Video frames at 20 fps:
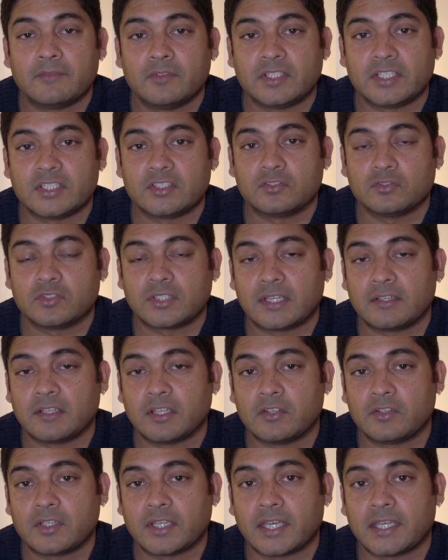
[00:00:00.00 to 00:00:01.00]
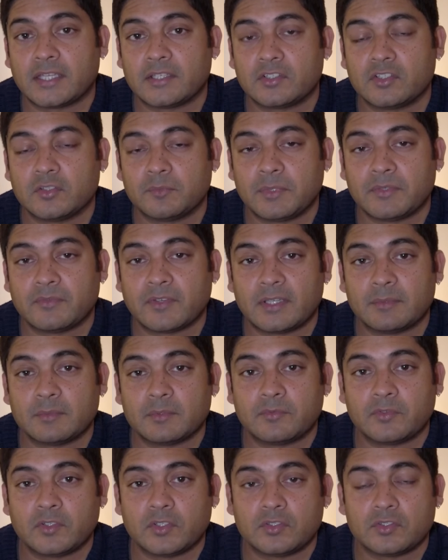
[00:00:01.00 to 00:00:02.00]
for digital download and should be
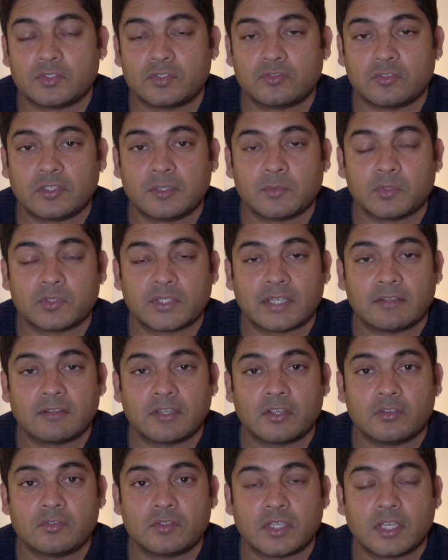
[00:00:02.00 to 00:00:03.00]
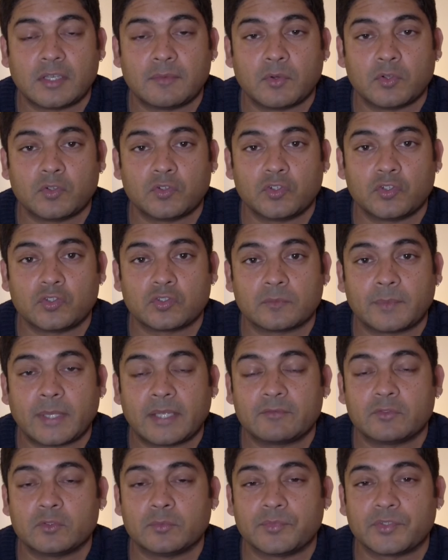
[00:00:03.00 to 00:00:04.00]
available for you to stream or download on your usual
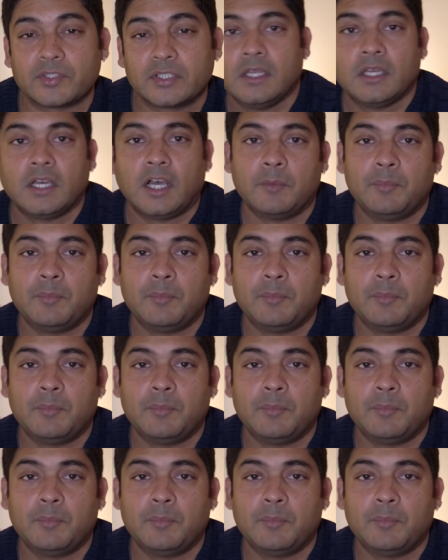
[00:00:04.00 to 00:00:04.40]
platforms.